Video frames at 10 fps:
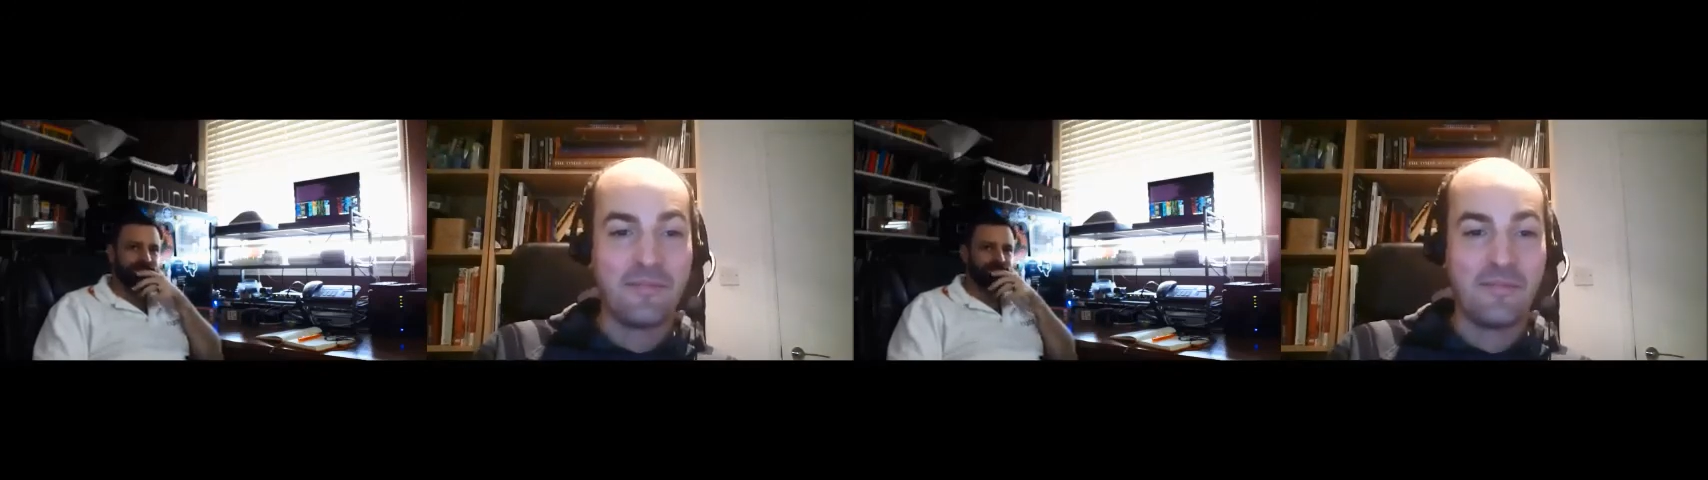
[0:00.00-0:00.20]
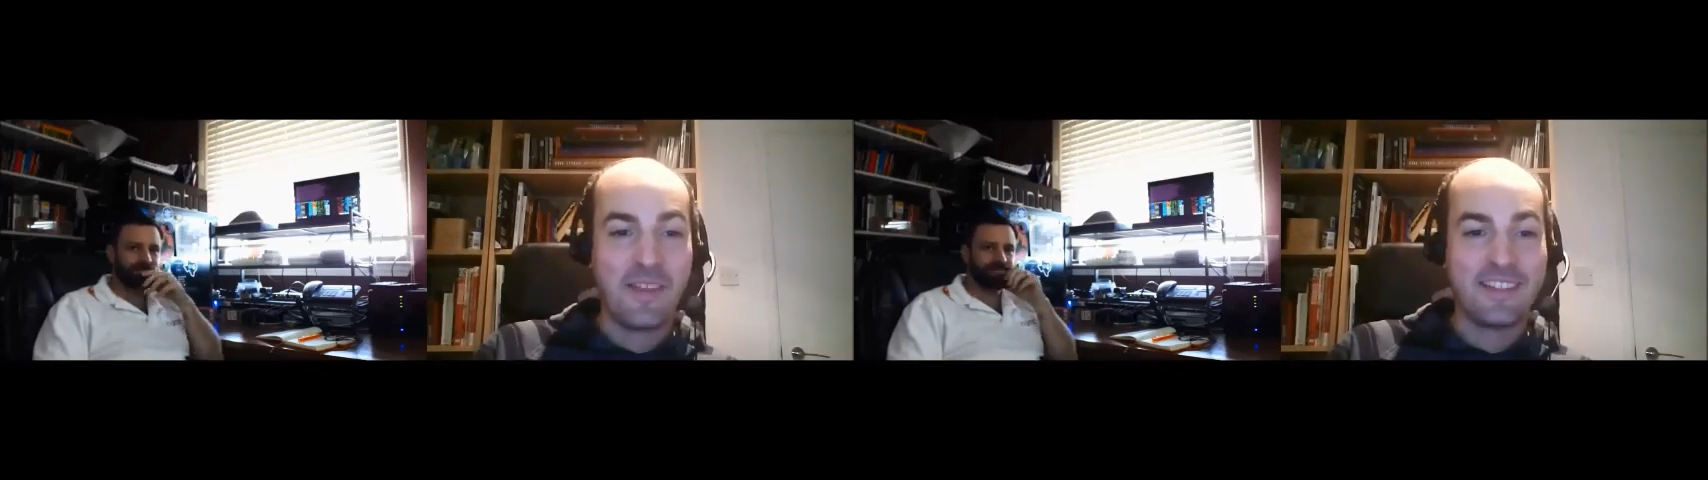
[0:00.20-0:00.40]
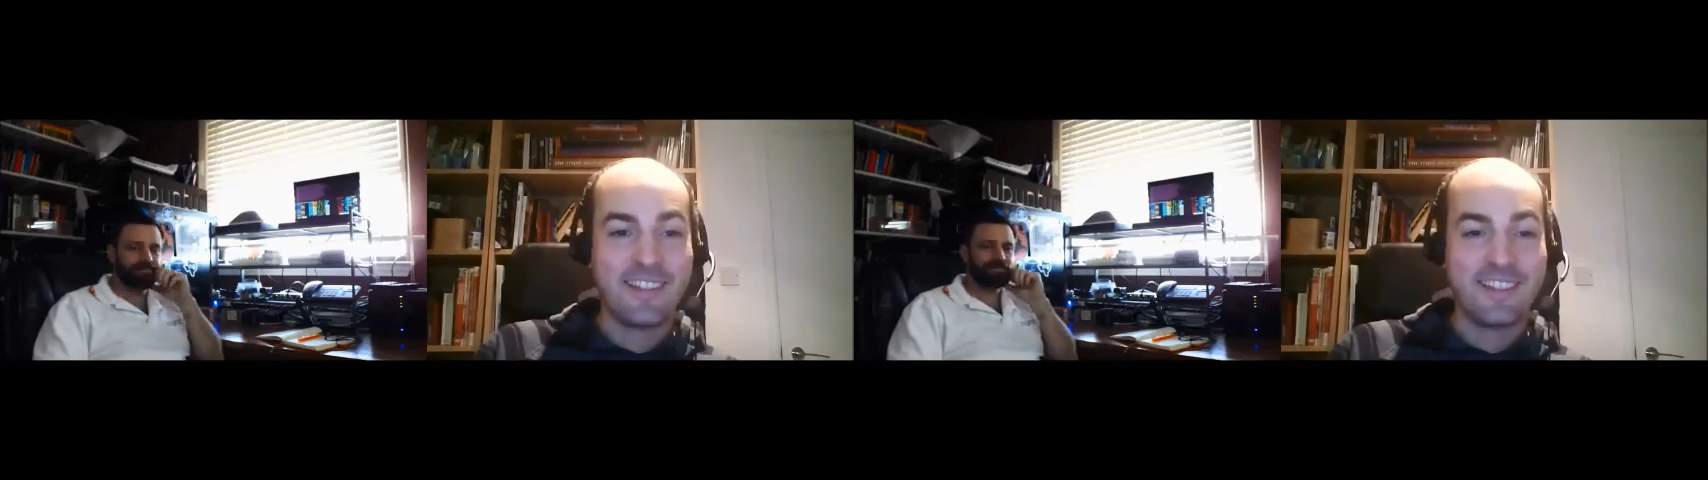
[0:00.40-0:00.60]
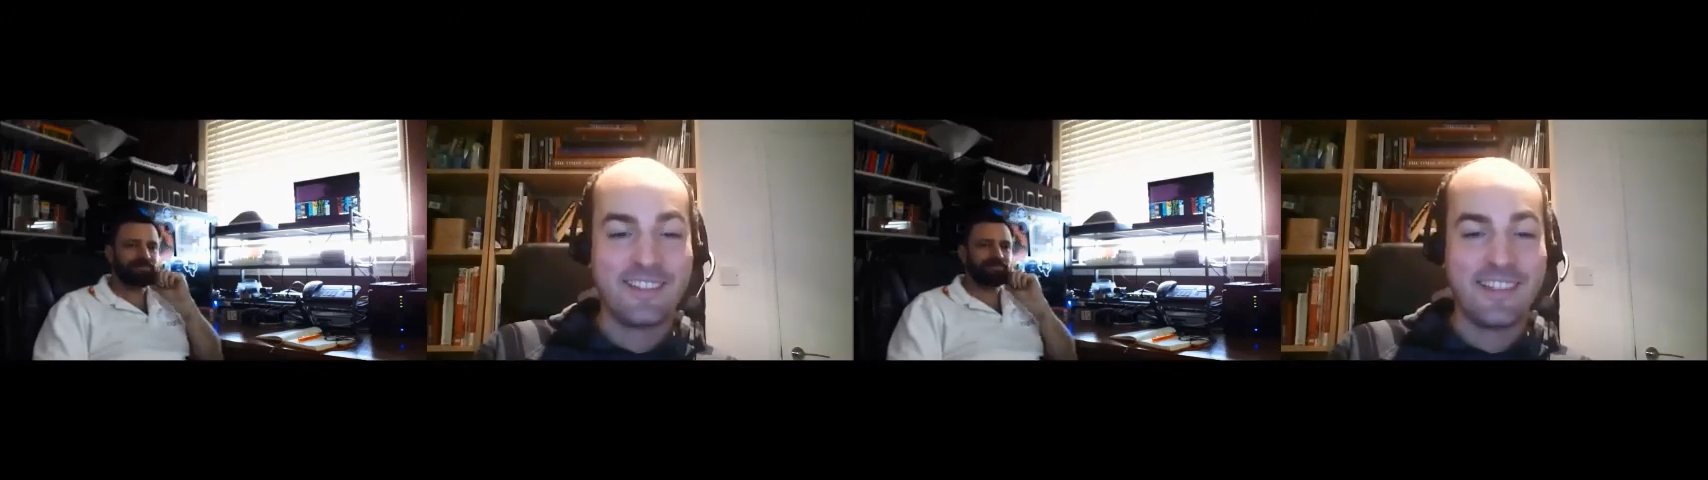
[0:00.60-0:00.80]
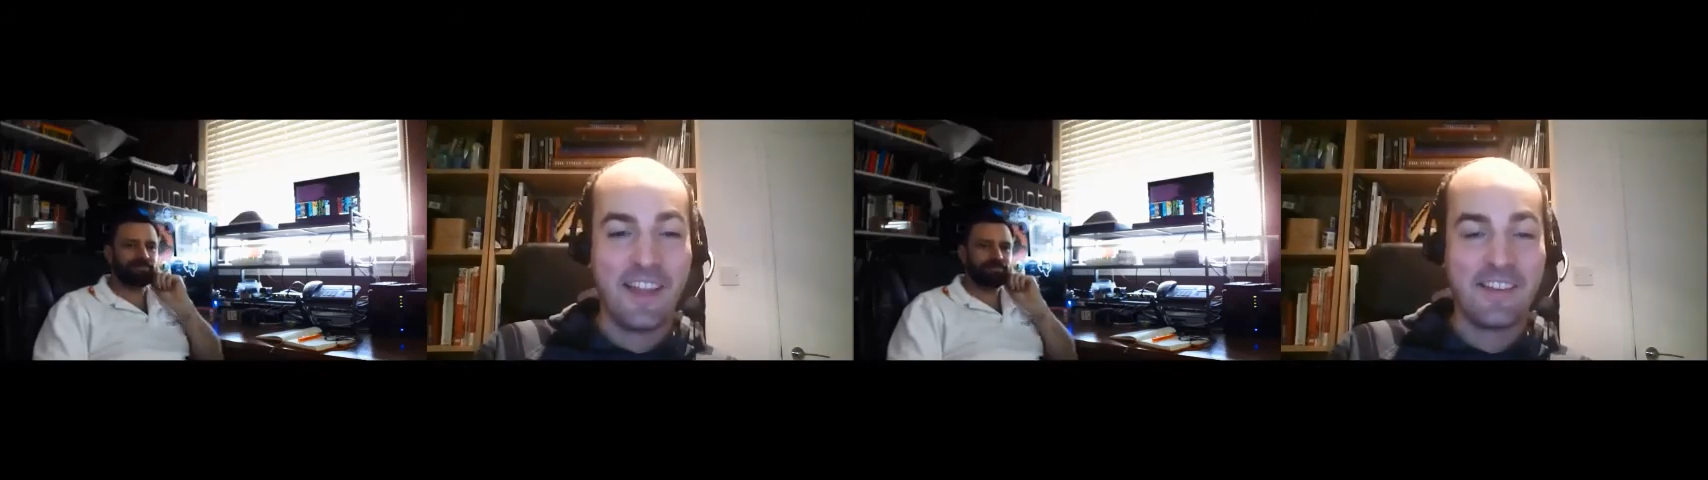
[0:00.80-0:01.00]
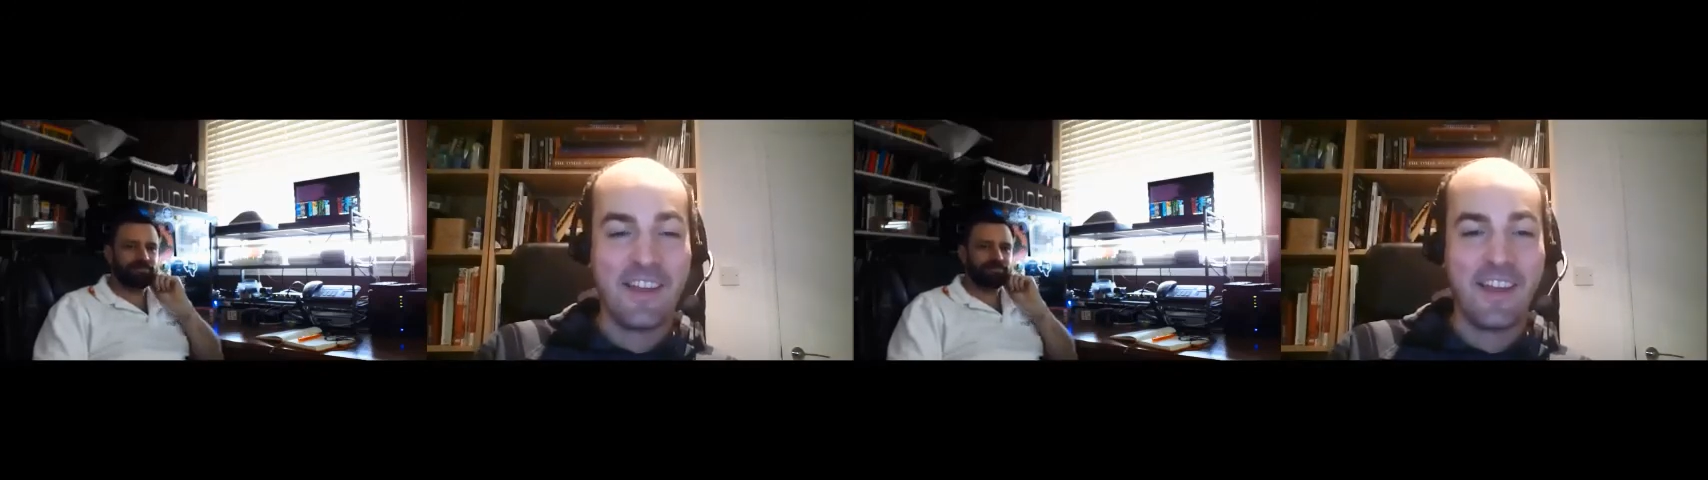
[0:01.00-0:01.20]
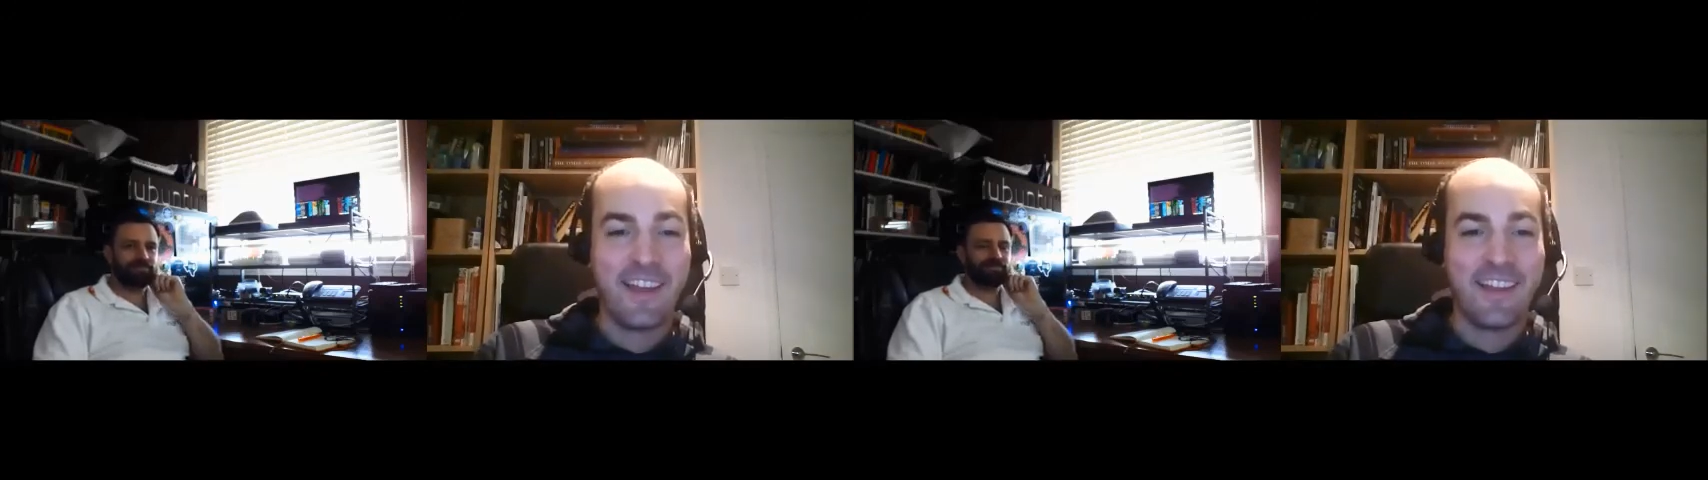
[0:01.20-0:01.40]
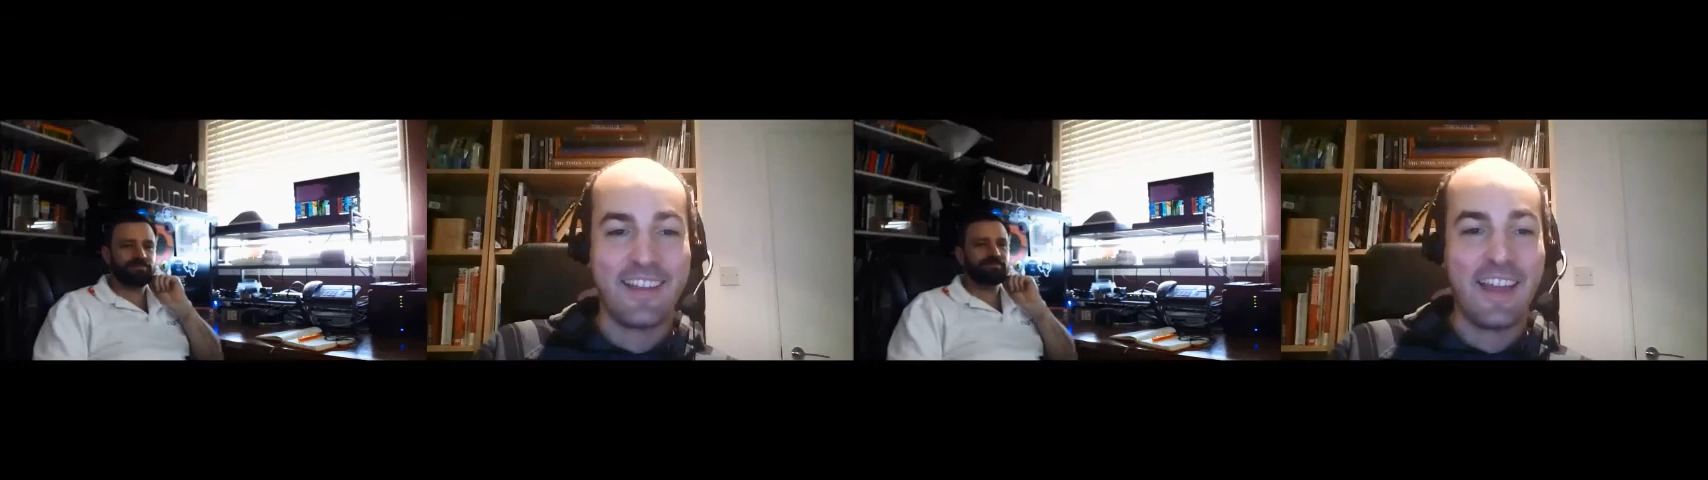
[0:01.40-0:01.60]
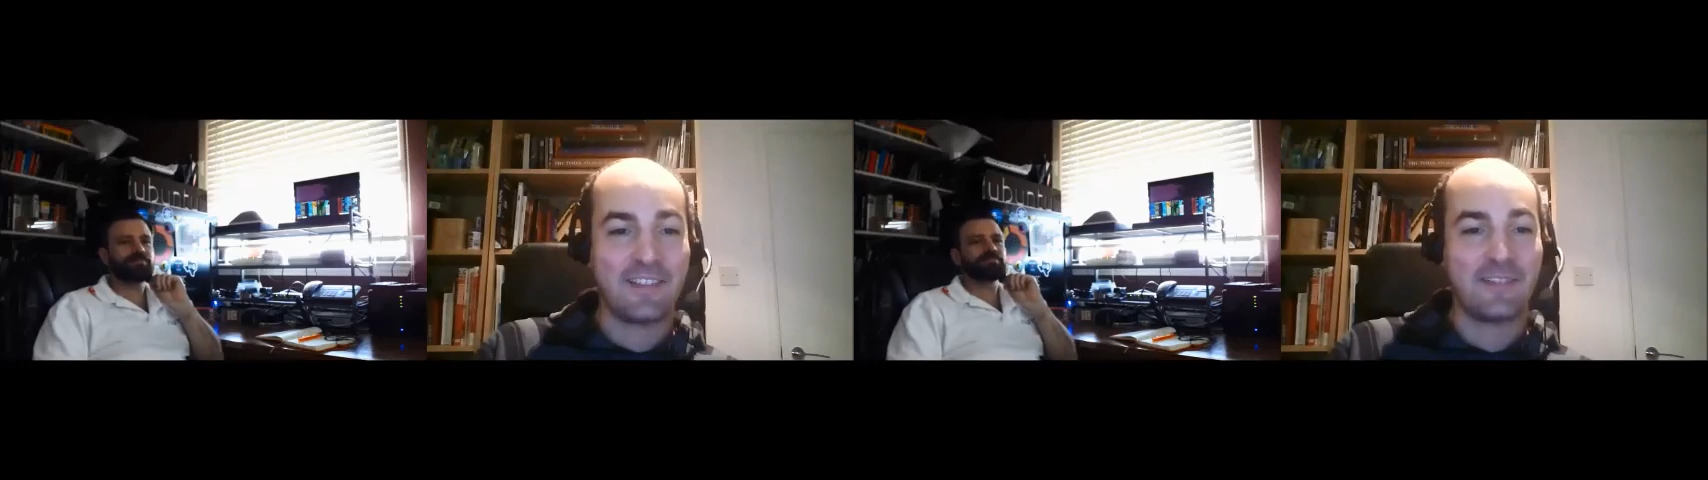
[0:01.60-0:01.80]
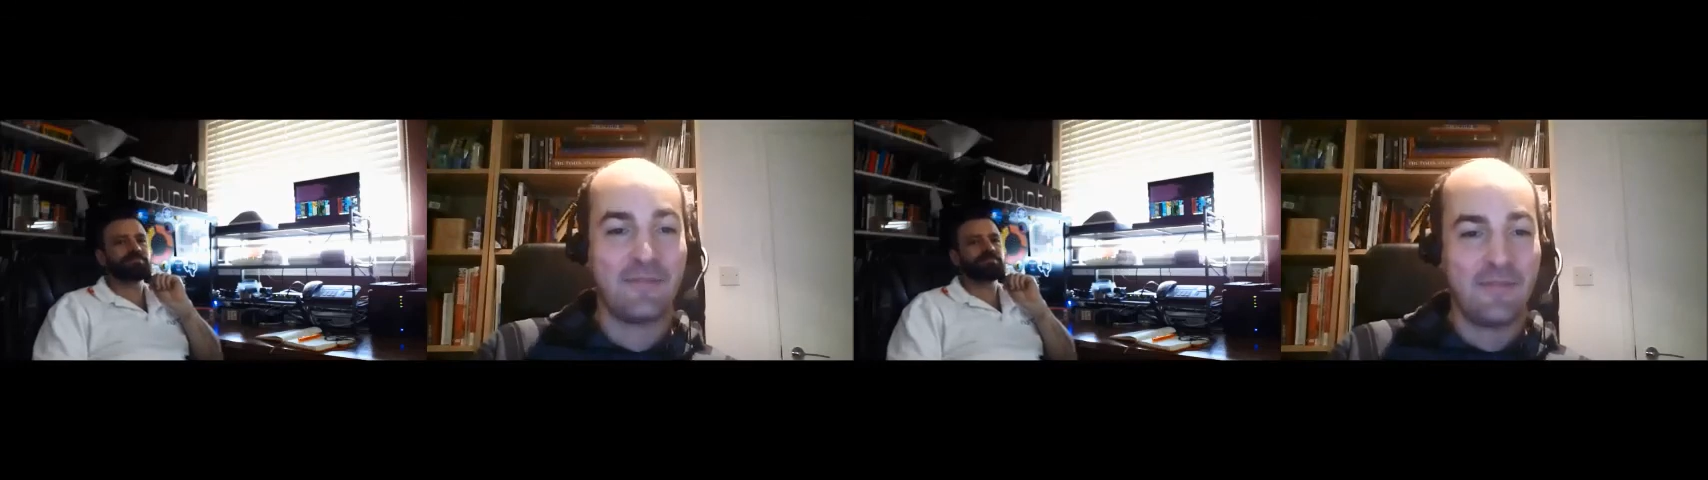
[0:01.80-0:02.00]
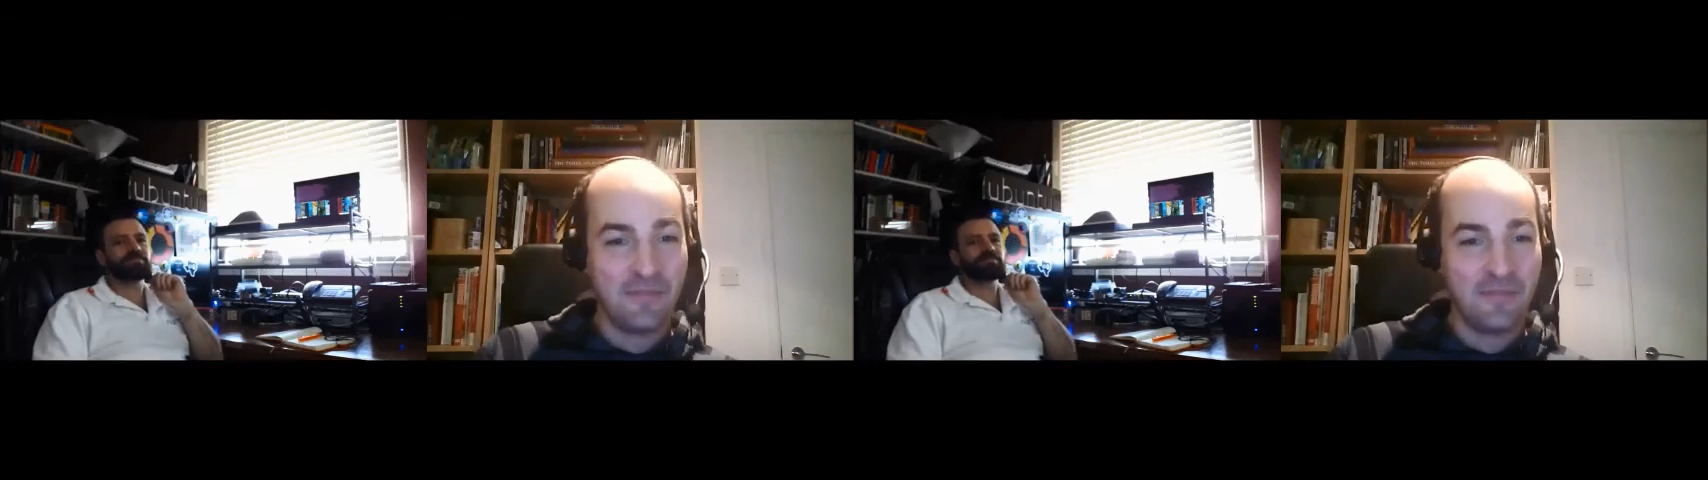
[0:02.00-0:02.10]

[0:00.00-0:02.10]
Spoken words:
with us, Dustin, and yes,